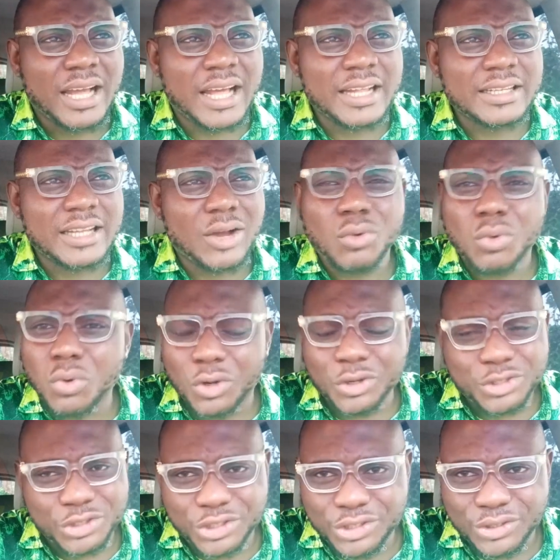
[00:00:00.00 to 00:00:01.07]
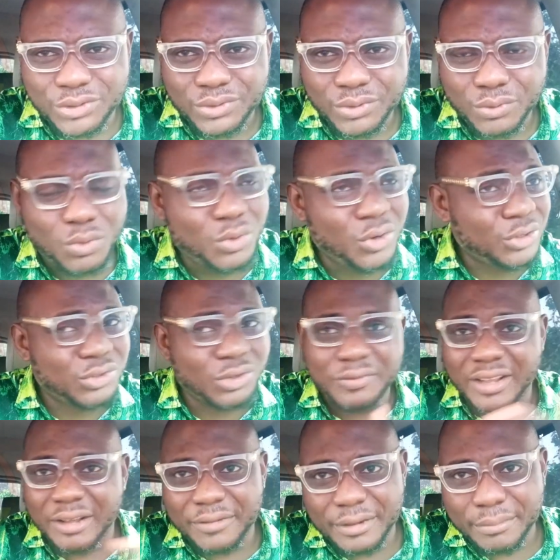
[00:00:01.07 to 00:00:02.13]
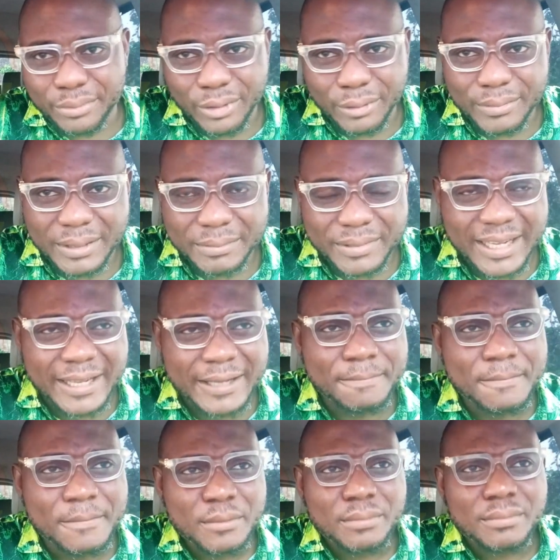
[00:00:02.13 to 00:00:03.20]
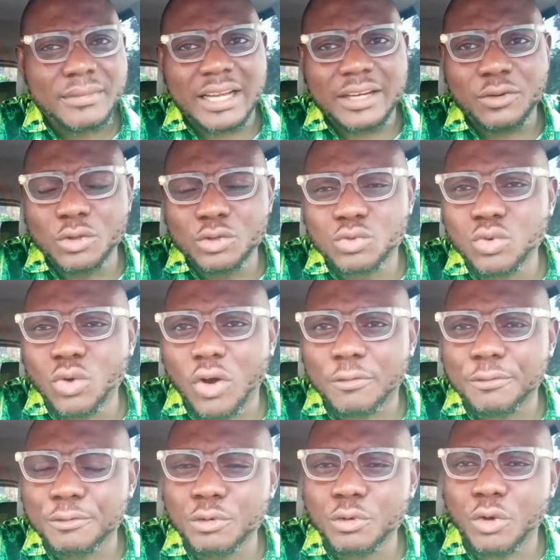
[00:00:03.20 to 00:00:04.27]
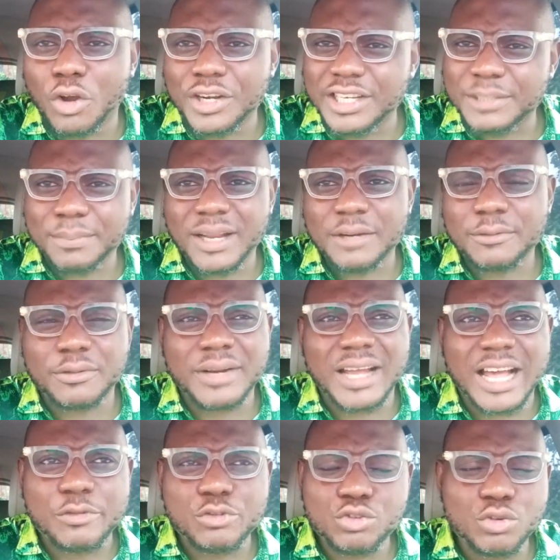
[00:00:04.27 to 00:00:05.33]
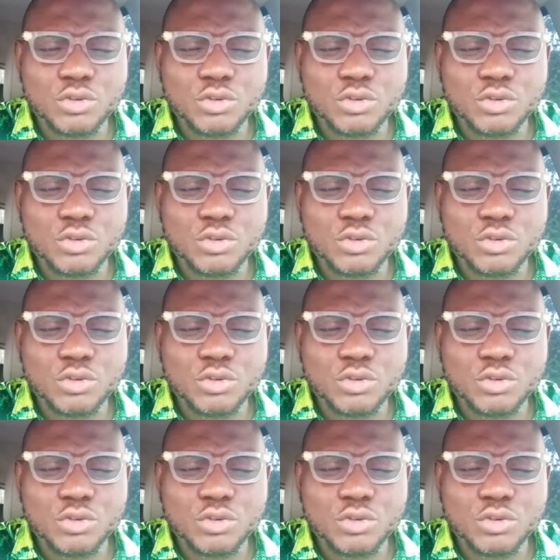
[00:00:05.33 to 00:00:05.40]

And uh, we will continue. We will not solve every problem, eh? And those of you on this platform that have